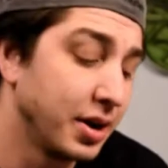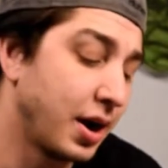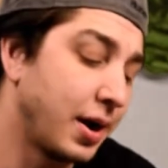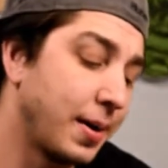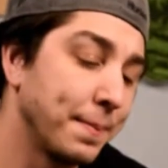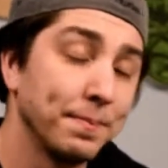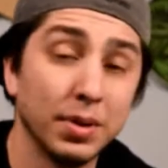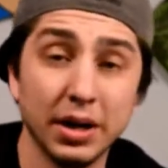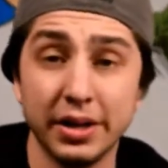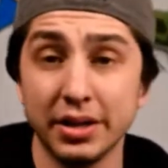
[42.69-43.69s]

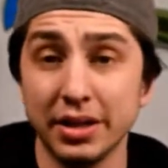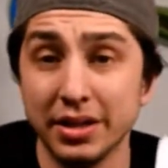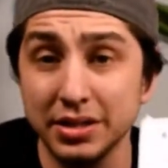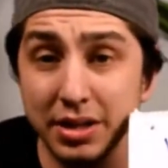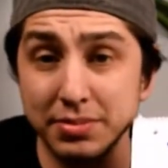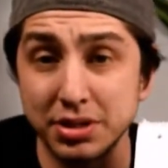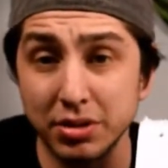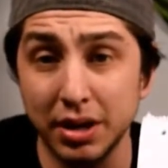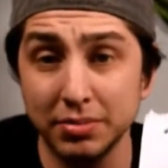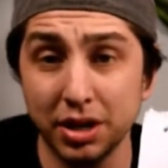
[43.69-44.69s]
But in this
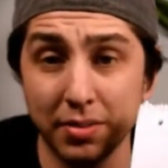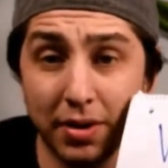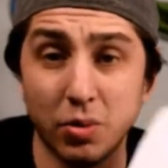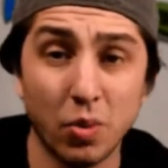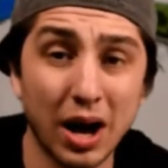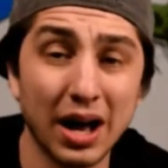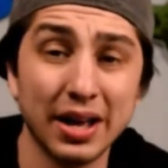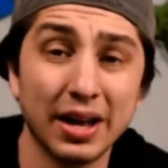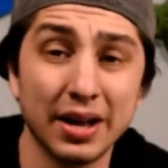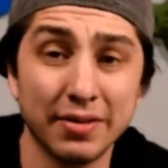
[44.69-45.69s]
episode, I'm talking about
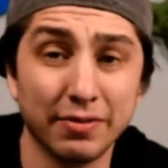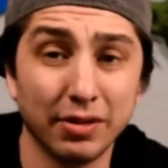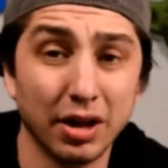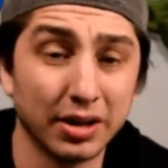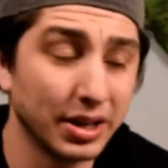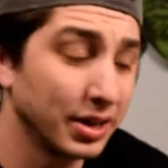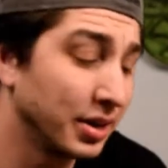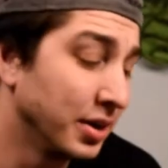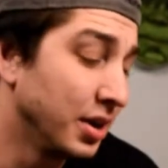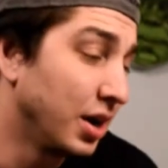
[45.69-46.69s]
why I am vlogging.
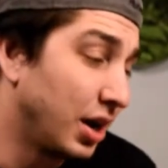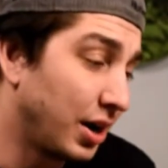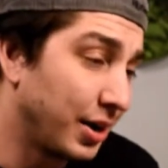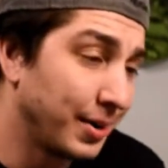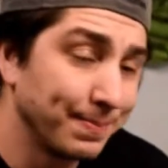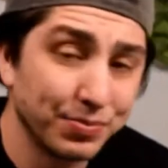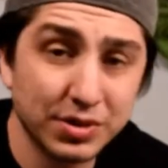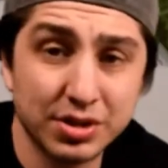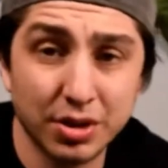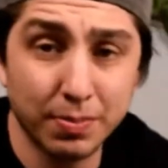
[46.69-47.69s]

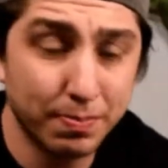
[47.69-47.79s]
So